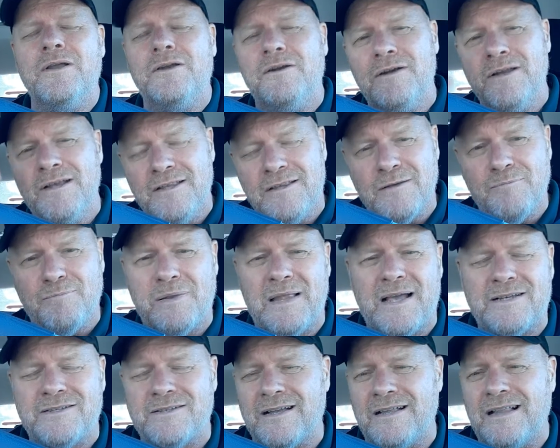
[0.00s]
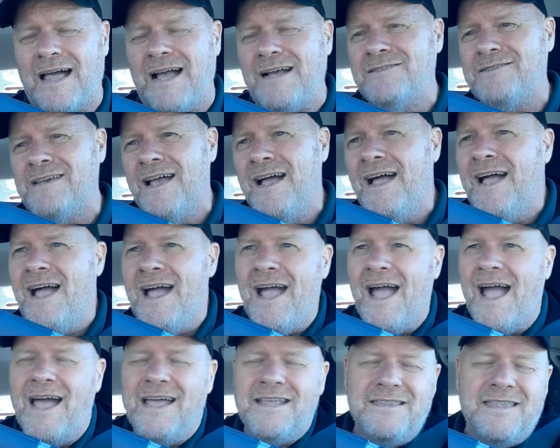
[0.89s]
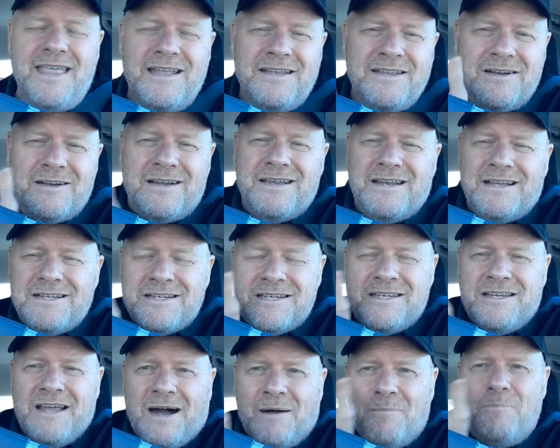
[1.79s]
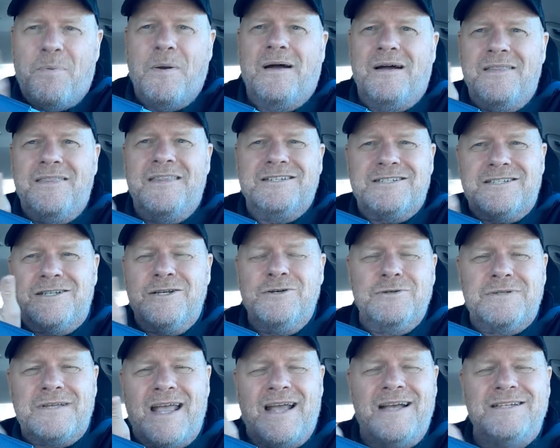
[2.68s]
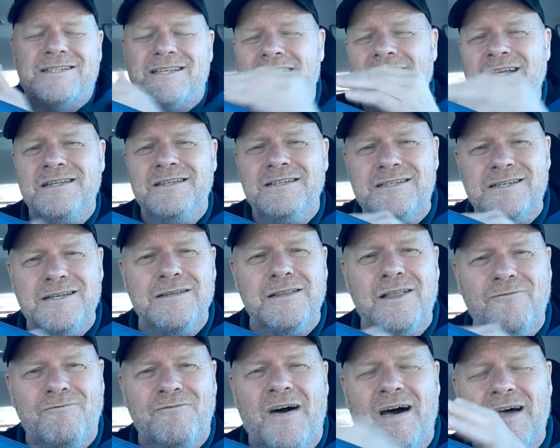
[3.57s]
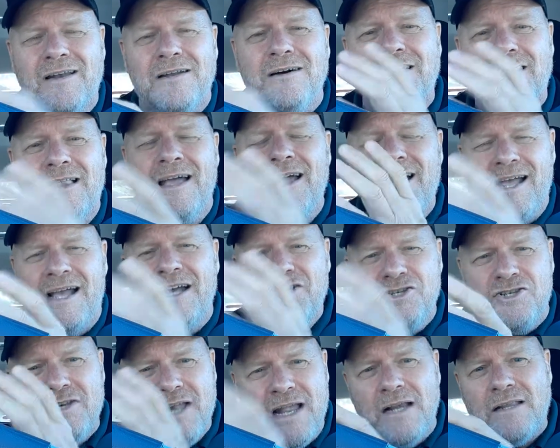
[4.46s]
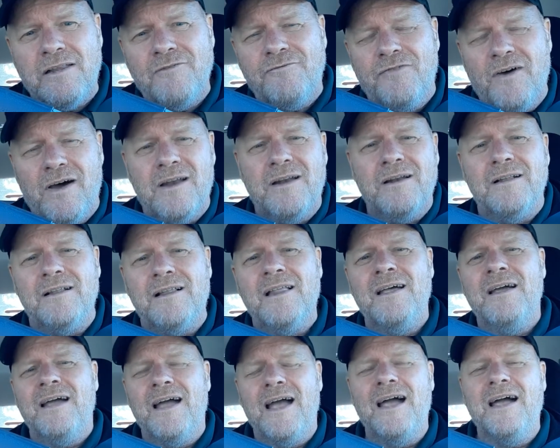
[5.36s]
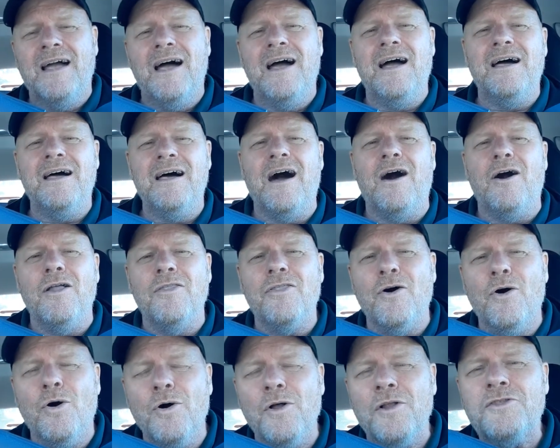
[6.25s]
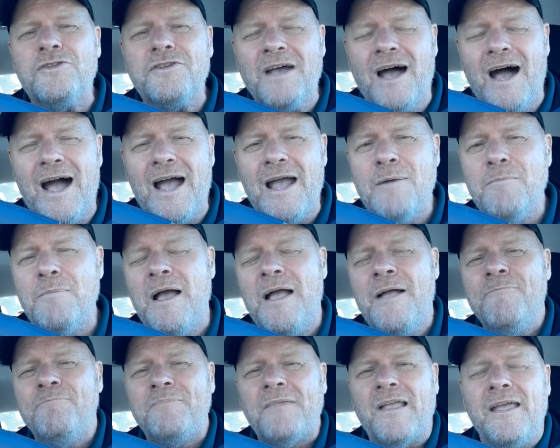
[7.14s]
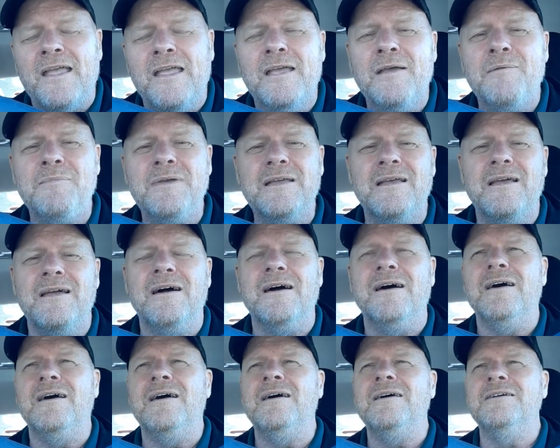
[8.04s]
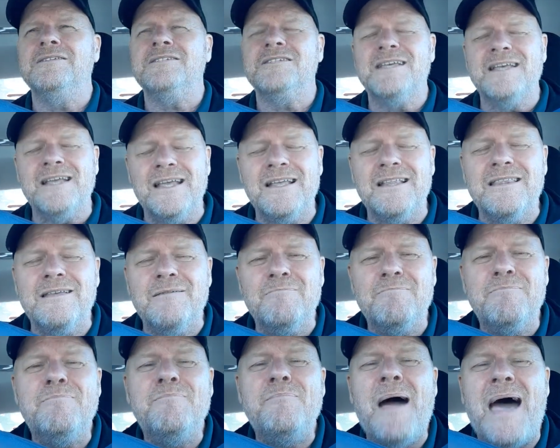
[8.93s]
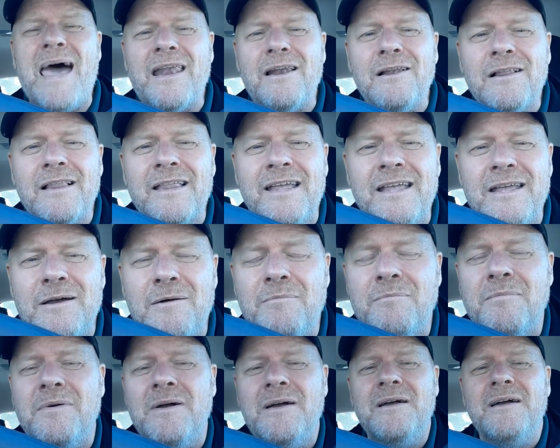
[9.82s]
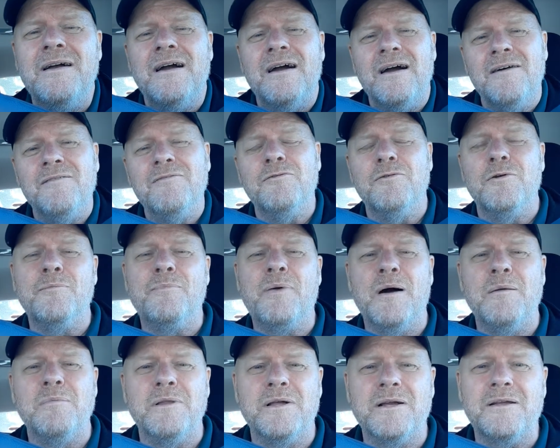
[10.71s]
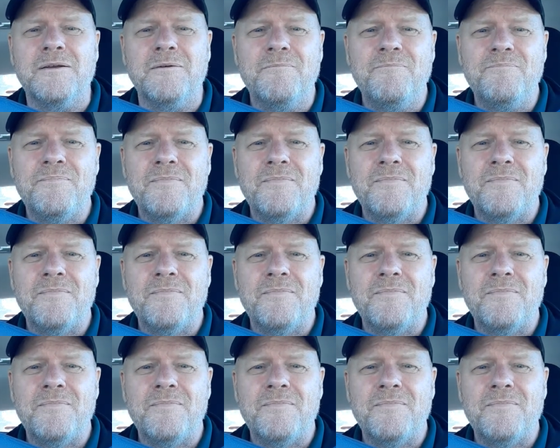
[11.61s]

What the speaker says: underneath the plexiglass, and then you're going to dump the suitcase into the funnel and shake the funnel all the whole time singing the battle hymn of the Republic